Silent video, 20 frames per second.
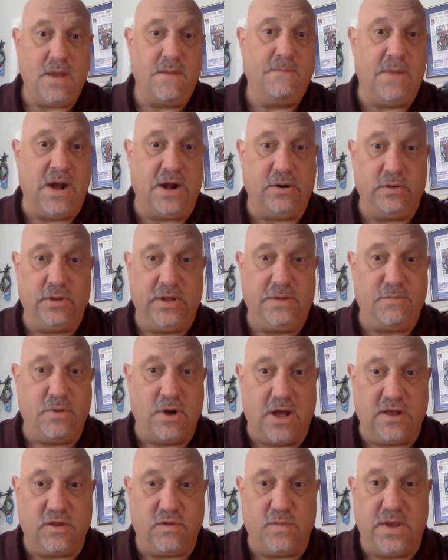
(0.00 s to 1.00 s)
minor league
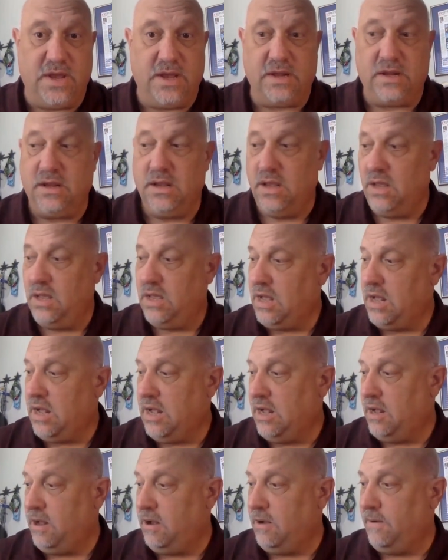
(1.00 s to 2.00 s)
prospect
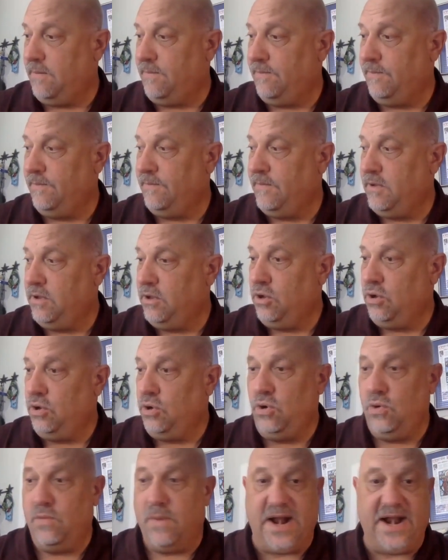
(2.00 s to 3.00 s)
who
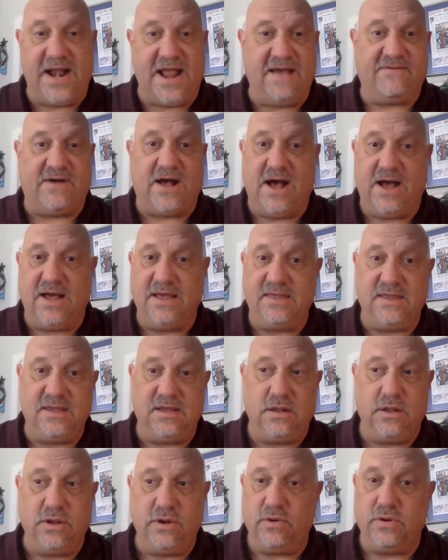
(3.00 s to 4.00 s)
might have a high
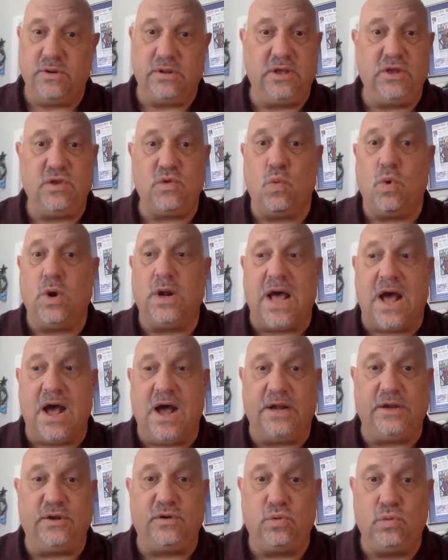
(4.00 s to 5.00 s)
ceiling or at least one
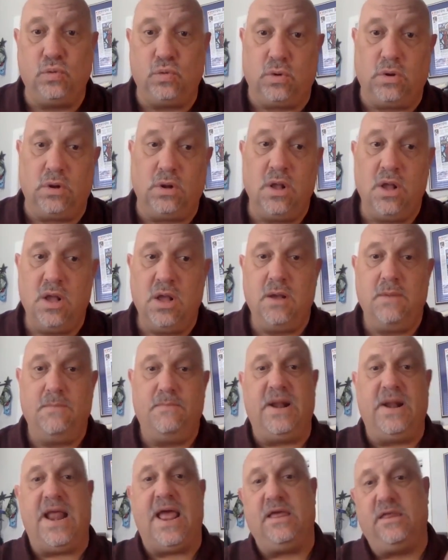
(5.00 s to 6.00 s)
high tool,
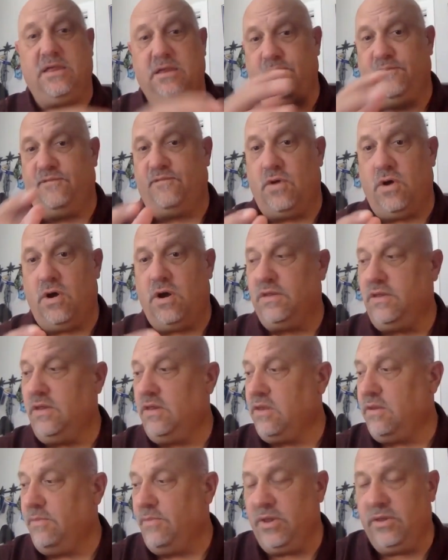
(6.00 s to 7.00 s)
but has some flaws
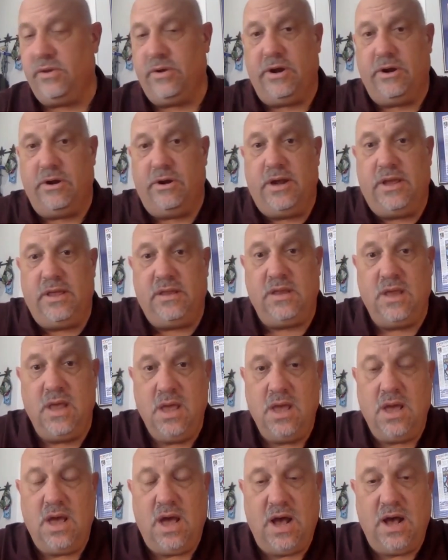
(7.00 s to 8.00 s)
in some other areas,
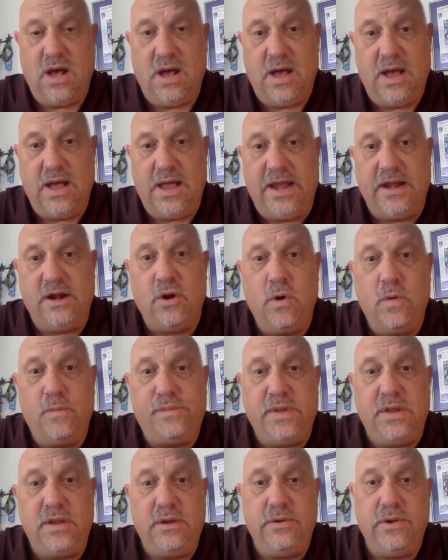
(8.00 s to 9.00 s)
and
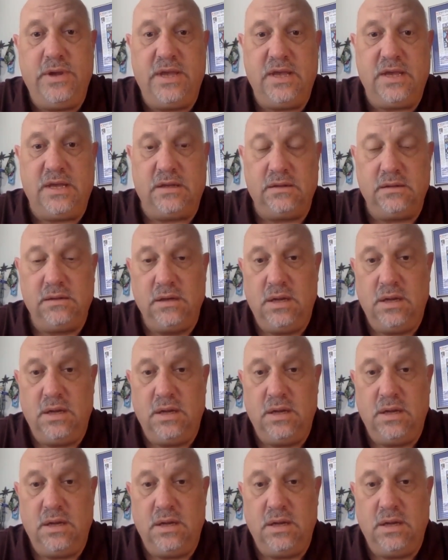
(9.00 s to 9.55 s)
hope that you hit.